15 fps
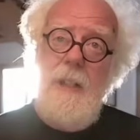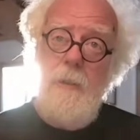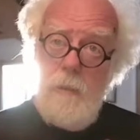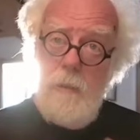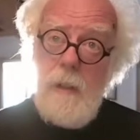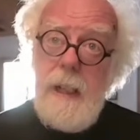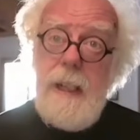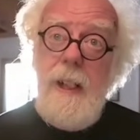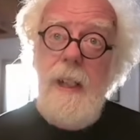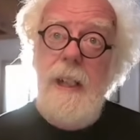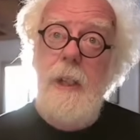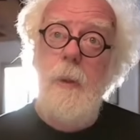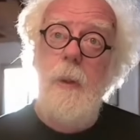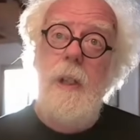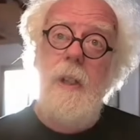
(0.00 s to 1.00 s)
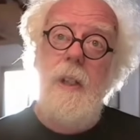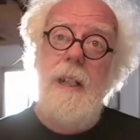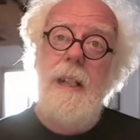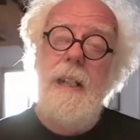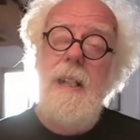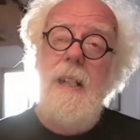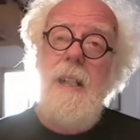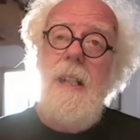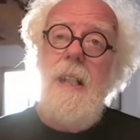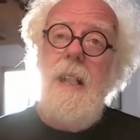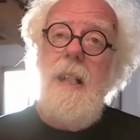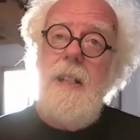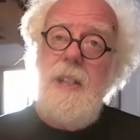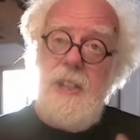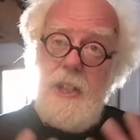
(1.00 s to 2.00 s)
really quickly
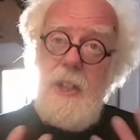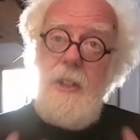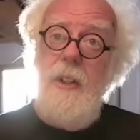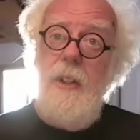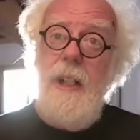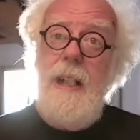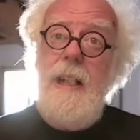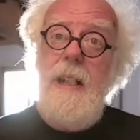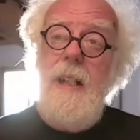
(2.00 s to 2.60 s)
and suddenly